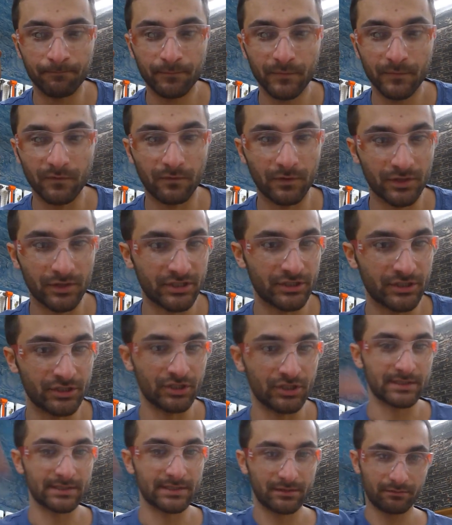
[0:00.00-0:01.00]
versus
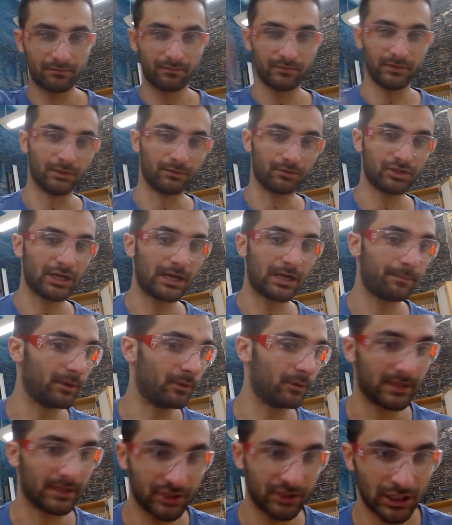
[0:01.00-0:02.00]
just, you know, chopping
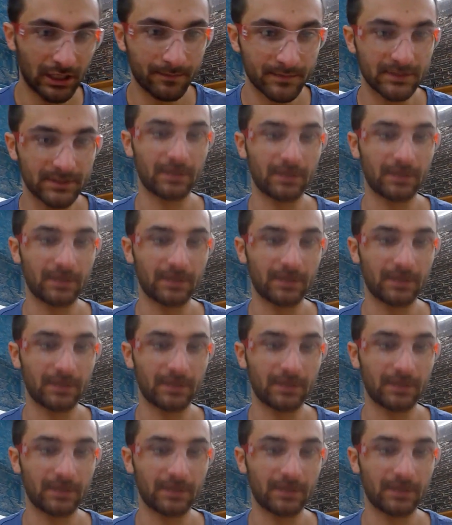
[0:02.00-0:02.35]
with a chop saw,